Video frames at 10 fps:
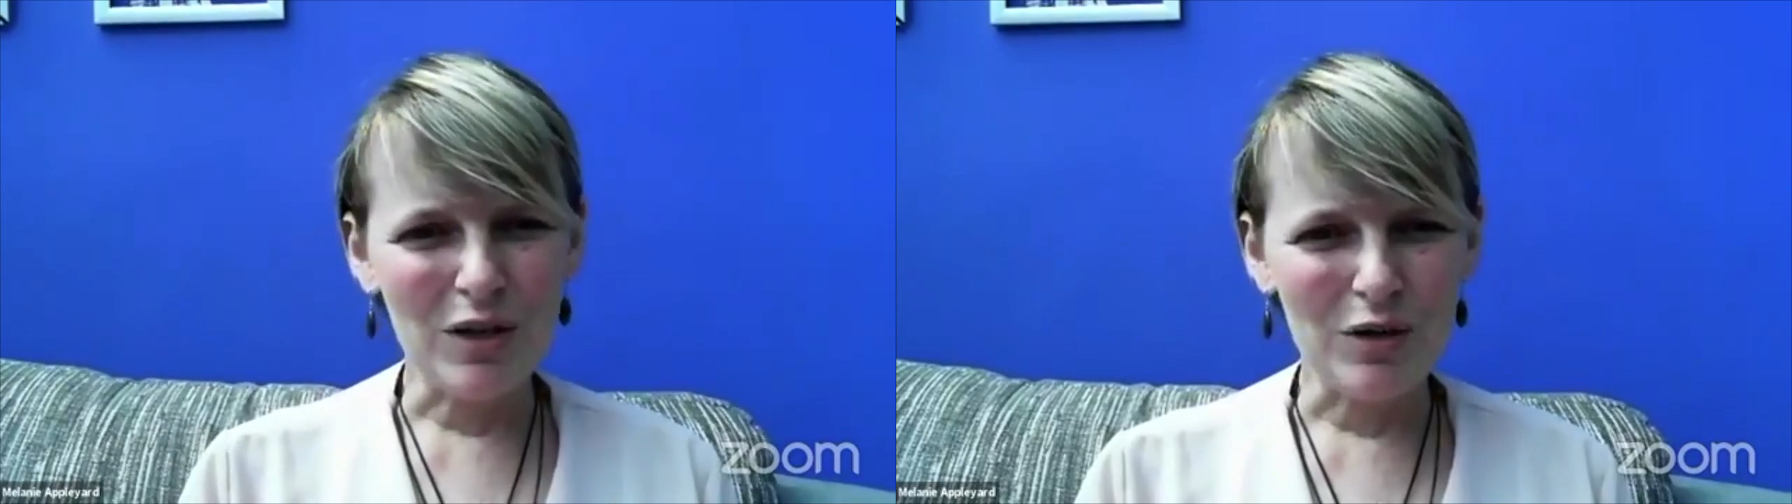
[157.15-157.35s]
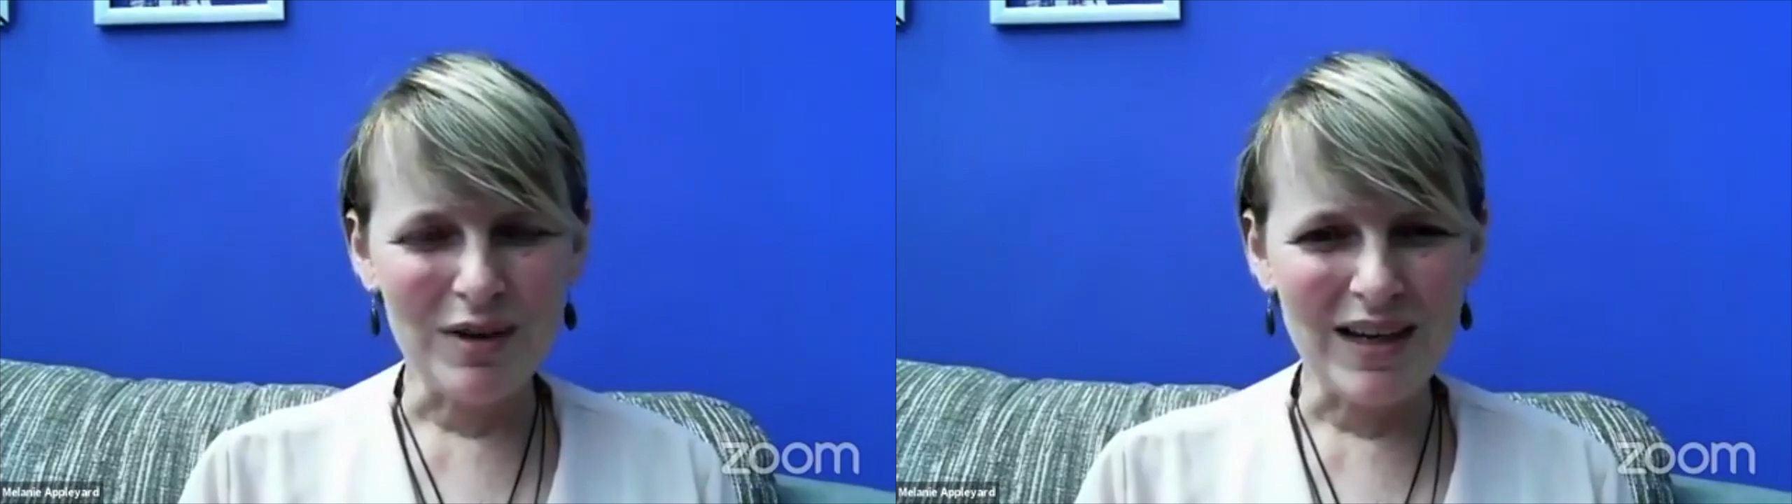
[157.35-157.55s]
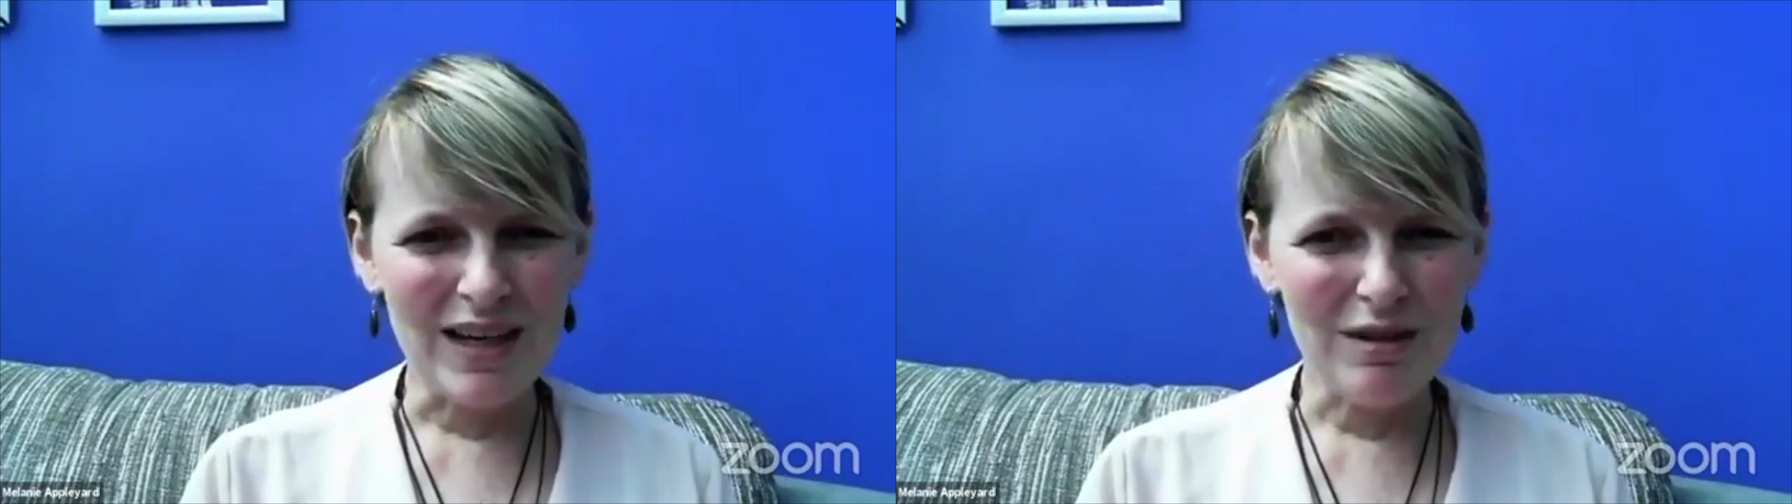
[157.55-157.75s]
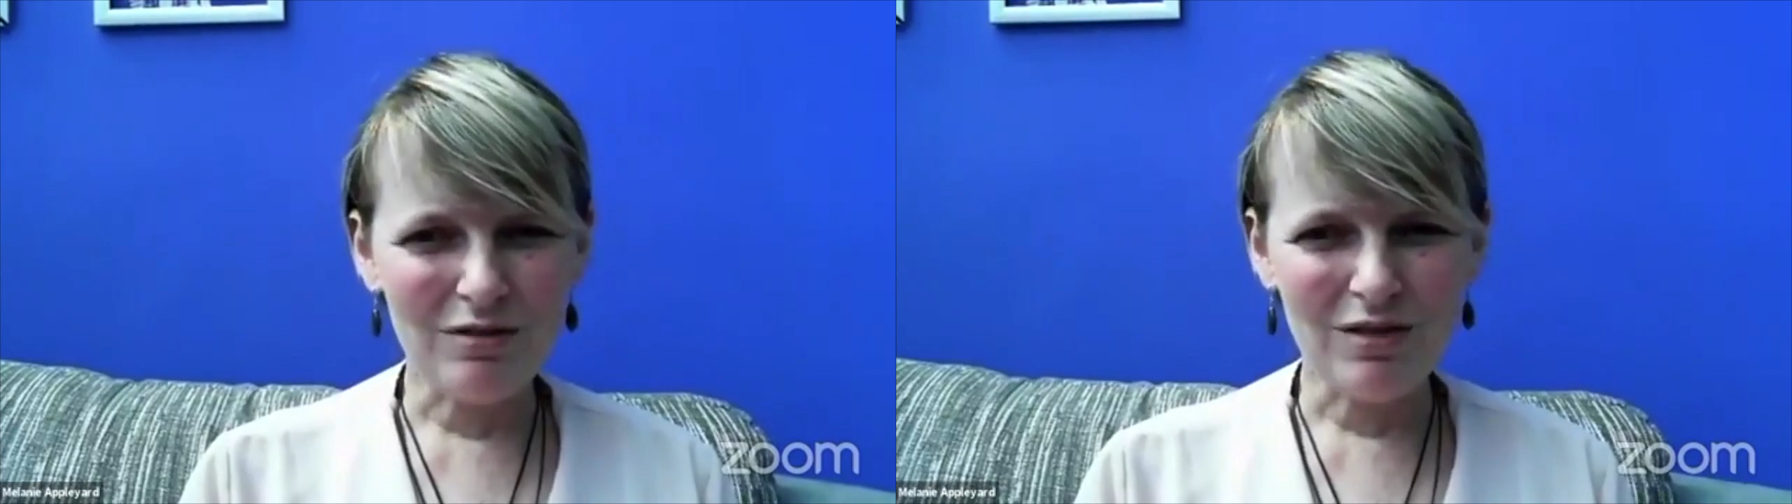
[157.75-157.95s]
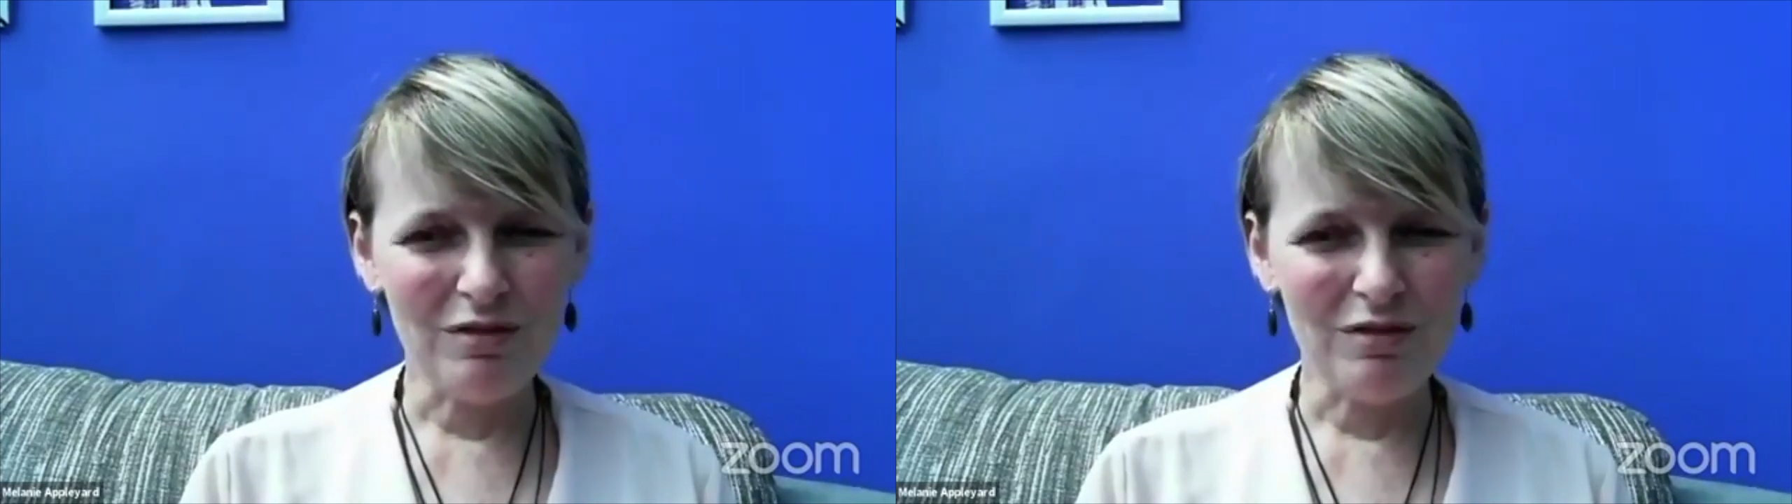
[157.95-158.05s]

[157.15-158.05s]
grief,